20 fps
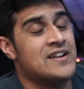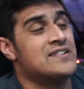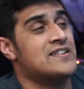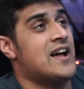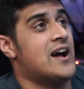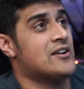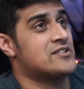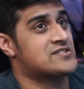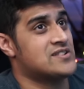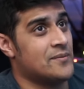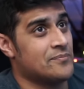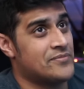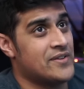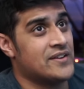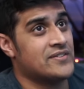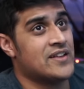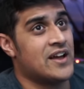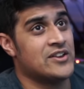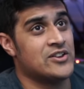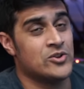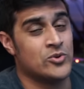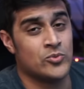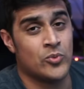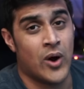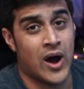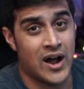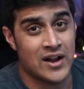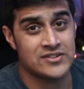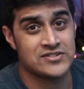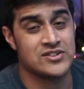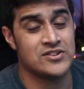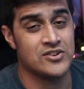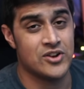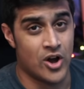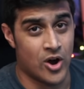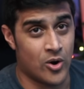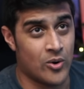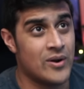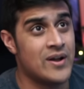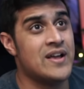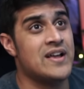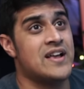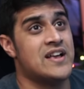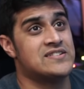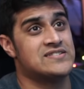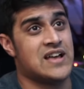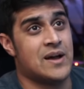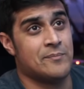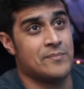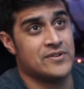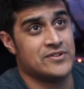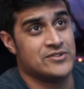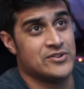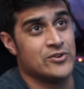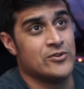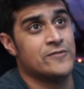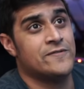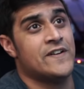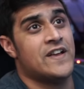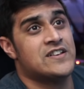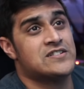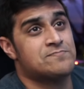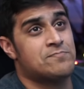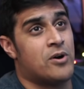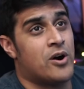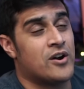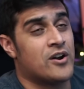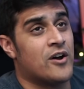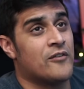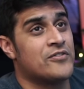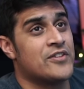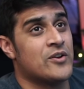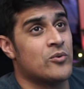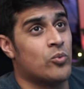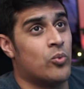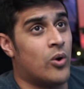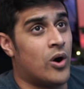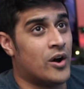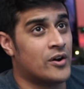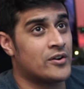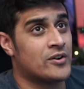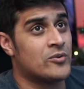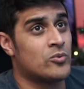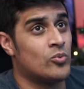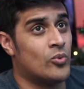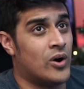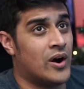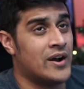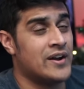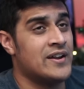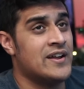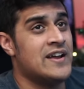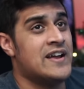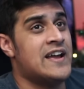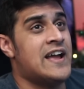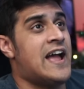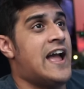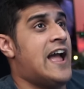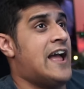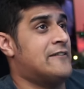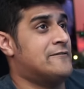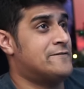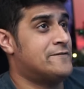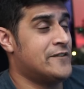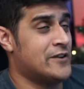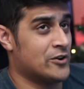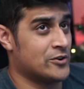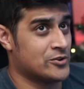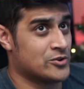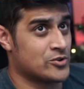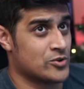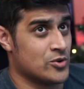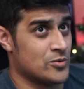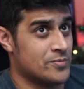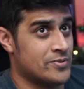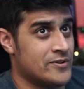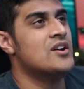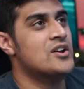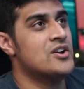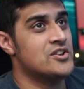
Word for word: Now, something that you want to know is that Bidoof is part of the Water 1 and Field group.